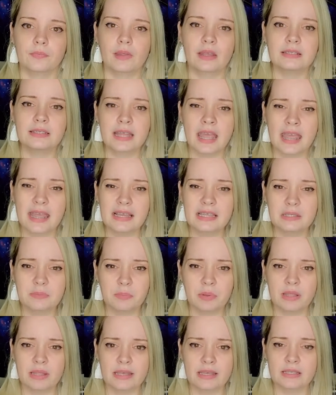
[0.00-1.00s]
It takes
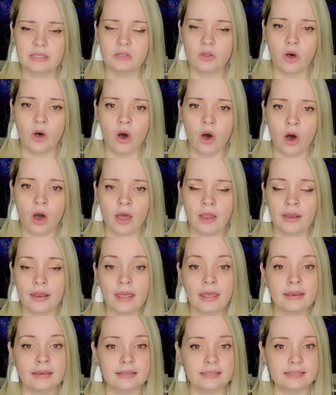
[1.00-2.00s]
place on
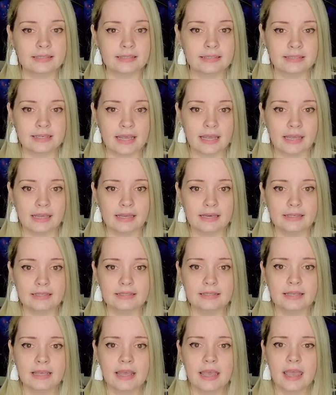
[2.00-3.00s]
an
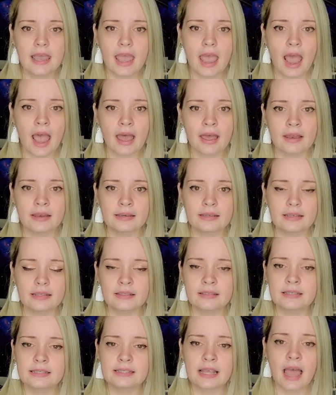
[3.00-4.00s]
estate, and
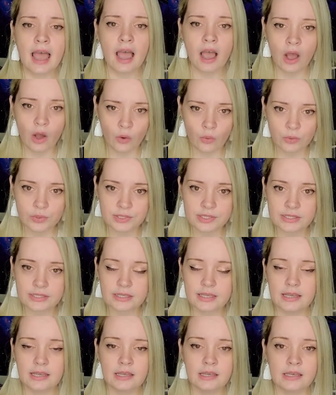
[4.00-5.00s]
this house
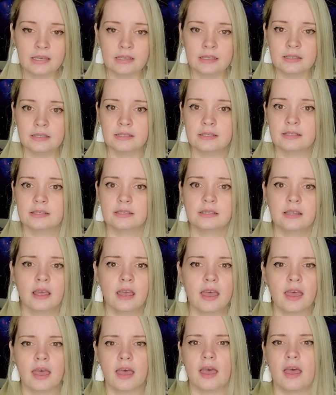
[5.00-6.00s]
is
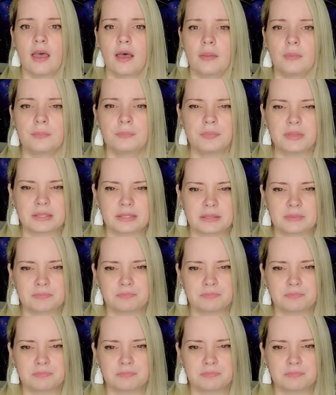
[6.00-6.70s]
this